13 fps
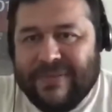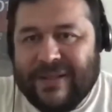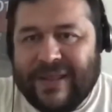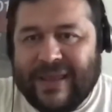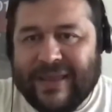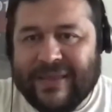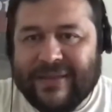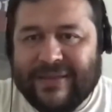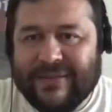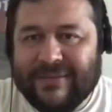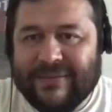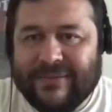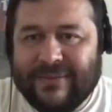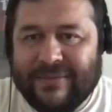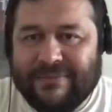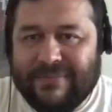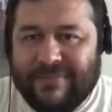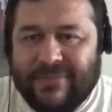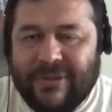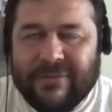like
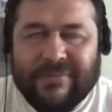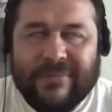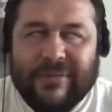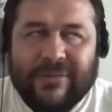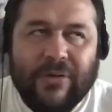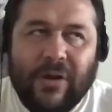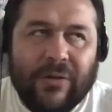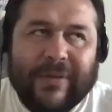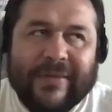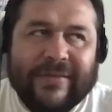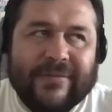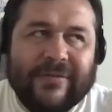not you always.